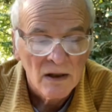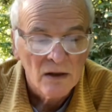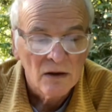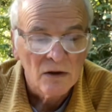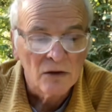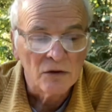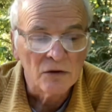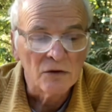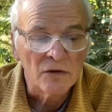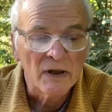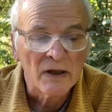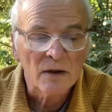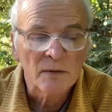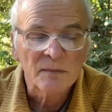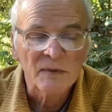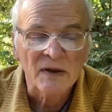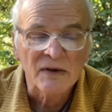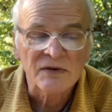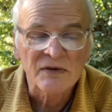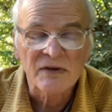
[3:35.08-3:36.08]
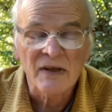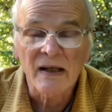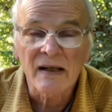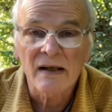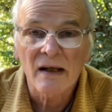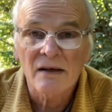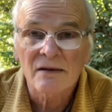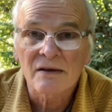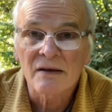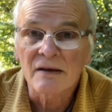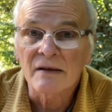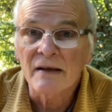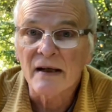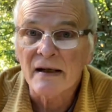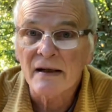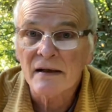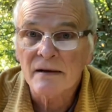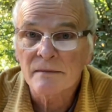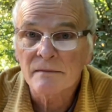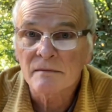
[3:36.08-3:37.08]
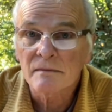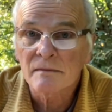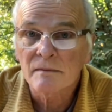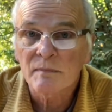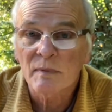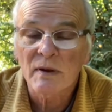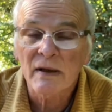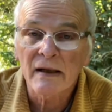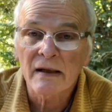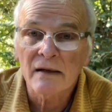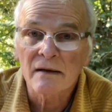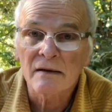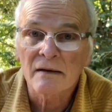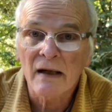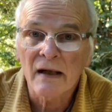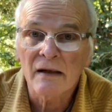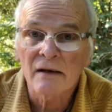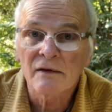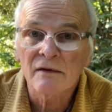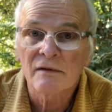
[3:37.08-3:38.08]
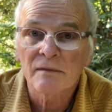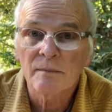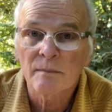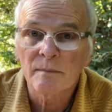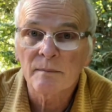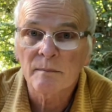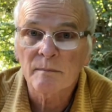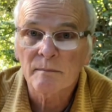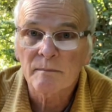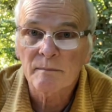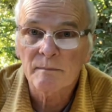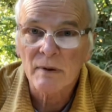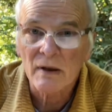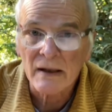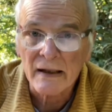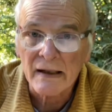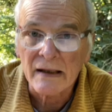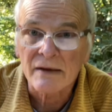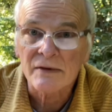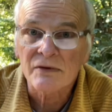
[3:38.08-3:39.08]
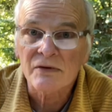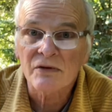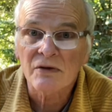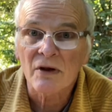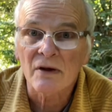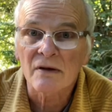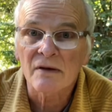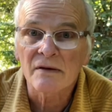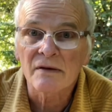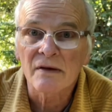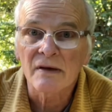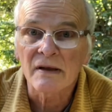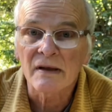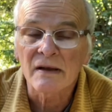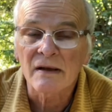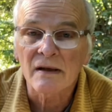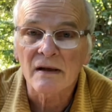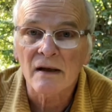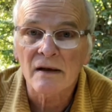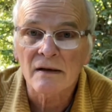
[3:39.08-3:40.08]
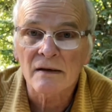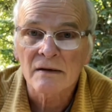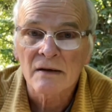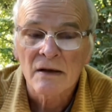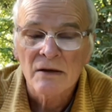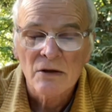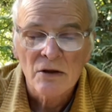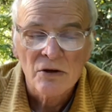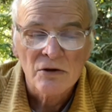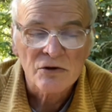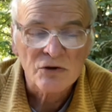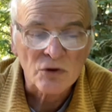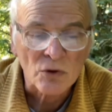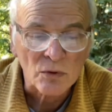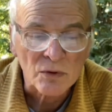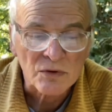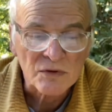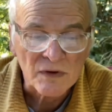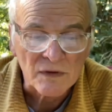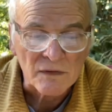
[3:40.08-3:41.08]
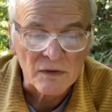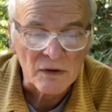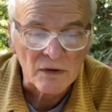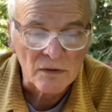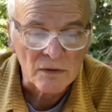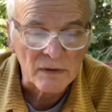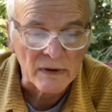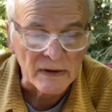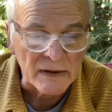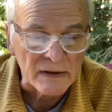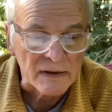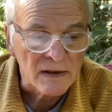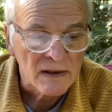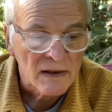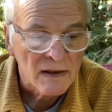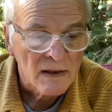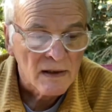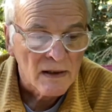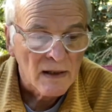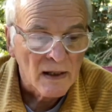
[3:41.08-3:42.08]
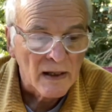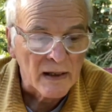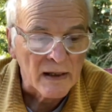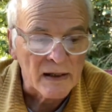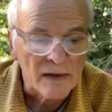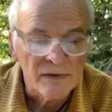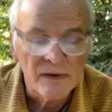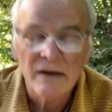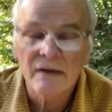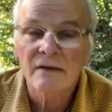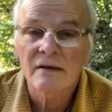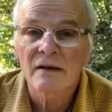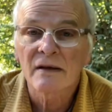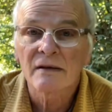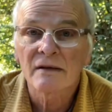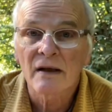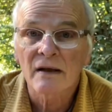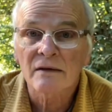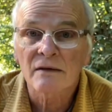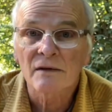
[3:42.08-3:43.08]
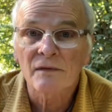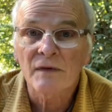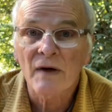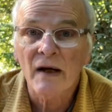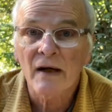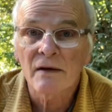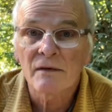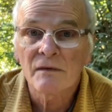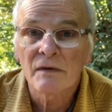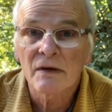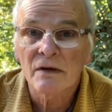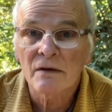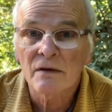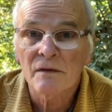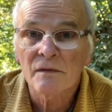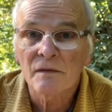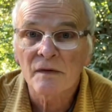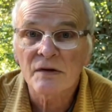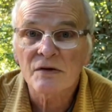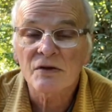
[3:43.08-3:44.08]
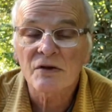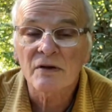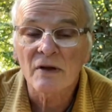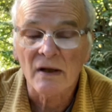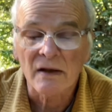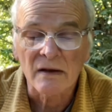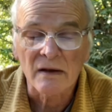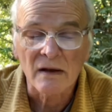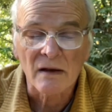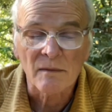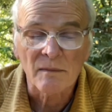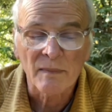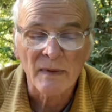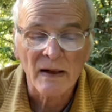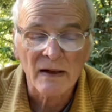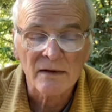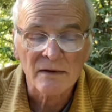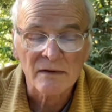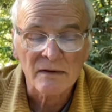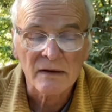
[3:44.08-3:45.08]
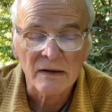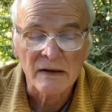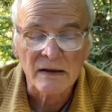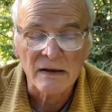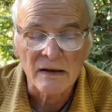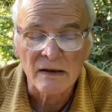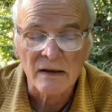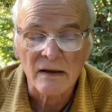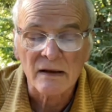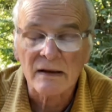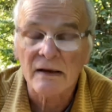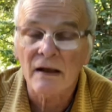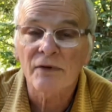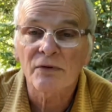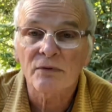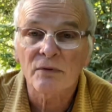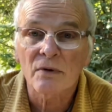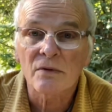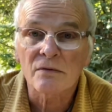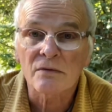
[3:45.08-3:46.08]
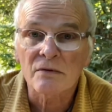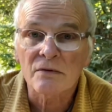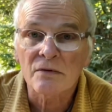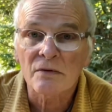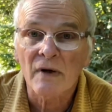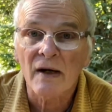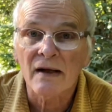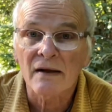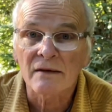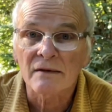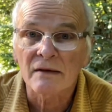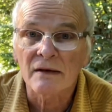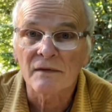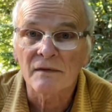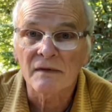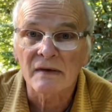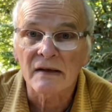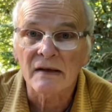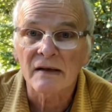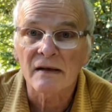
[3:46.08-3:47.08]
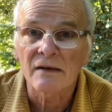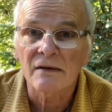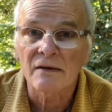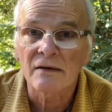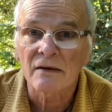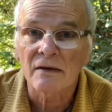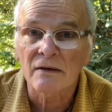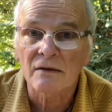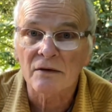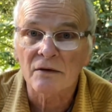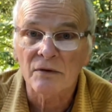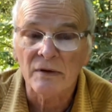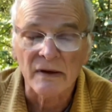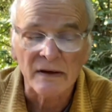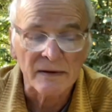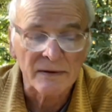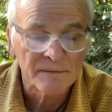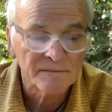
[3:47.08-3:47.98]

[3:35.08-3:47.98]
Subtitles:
who helped us take out the dam, plant native plants on the shores of the creek, and then conduct a 5-year fish study about the cutthroat trout living in the creek.